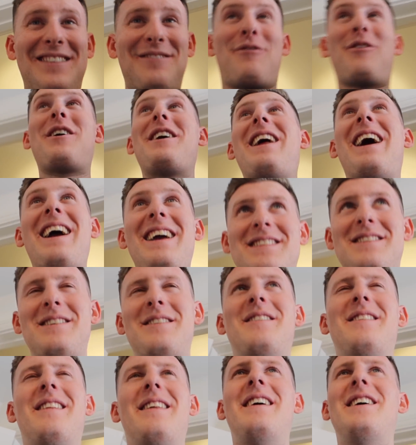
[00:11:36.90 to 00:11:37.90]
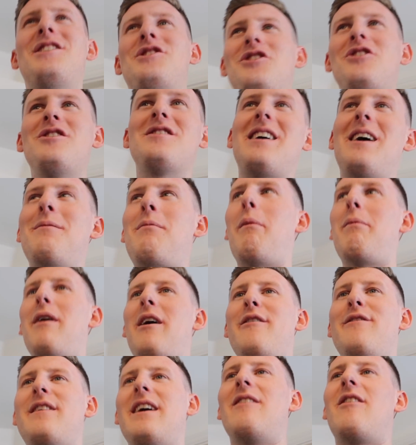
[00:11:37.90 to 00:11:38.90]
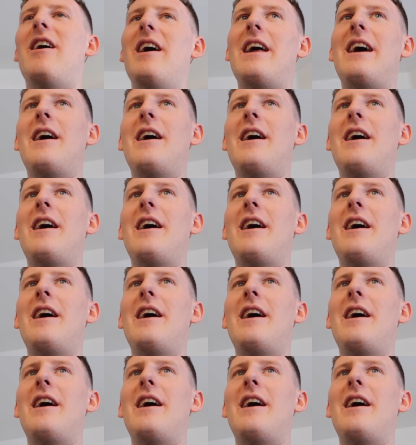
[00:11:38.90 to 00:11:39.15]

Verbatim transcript: Three days. It's Tuesday on my birthday right